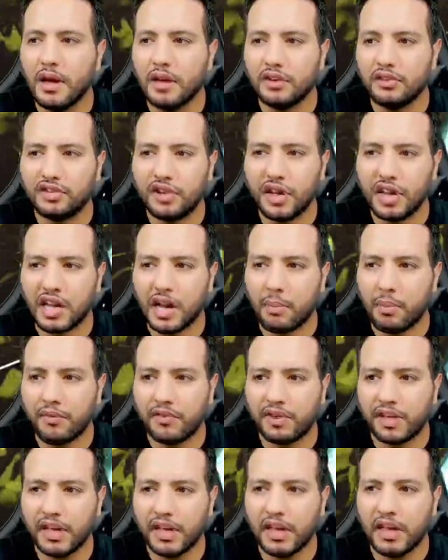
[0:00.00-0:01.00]
drink a cup of
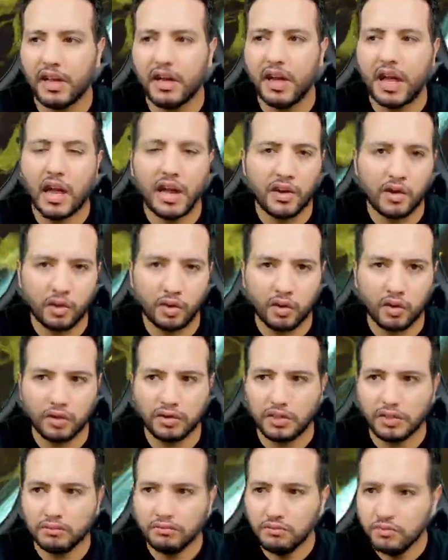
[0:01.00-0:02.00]
tea, and you're good
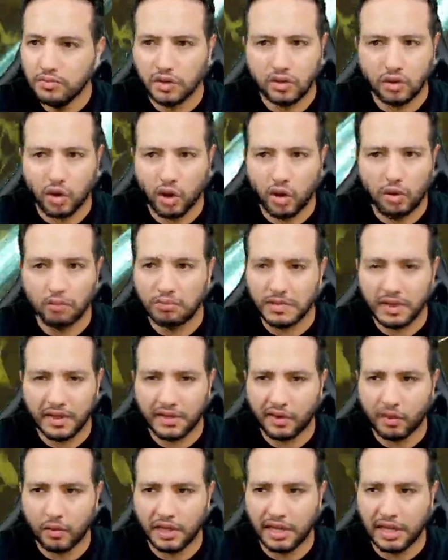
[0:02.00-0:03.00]
to go.
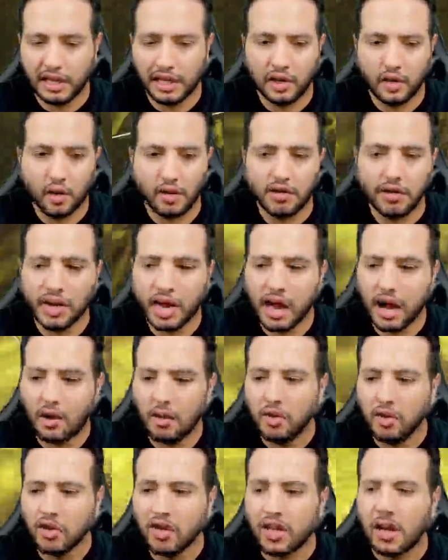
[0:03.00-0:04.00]
Nothing will kill you. Now
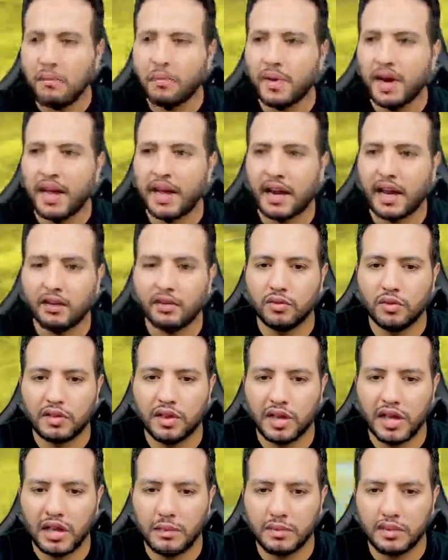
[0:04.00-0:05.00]
you can play around with the
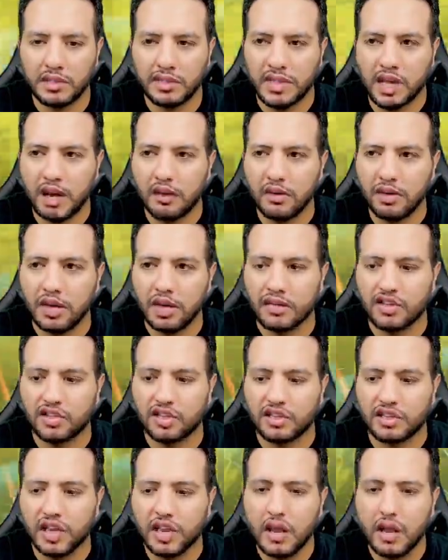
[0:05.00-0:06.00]
enemies. Now you can
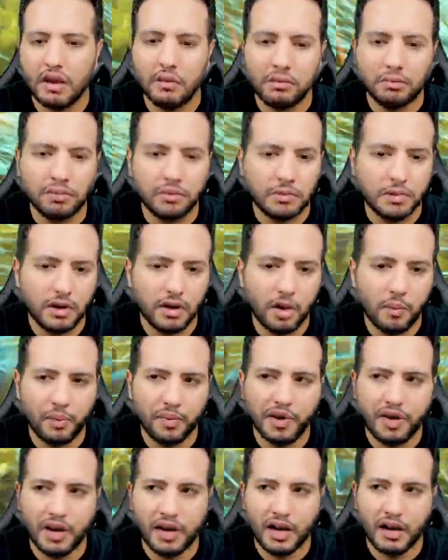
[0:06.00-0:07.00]
just
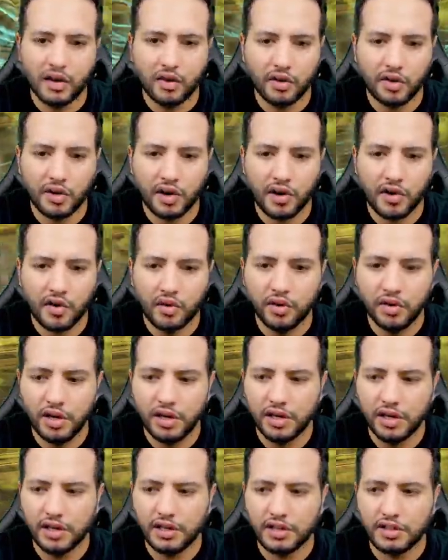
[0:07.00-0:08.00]
open your
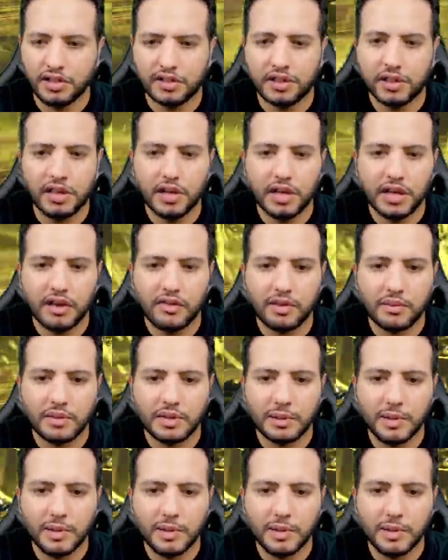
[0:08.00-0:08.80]
Nourish, give them some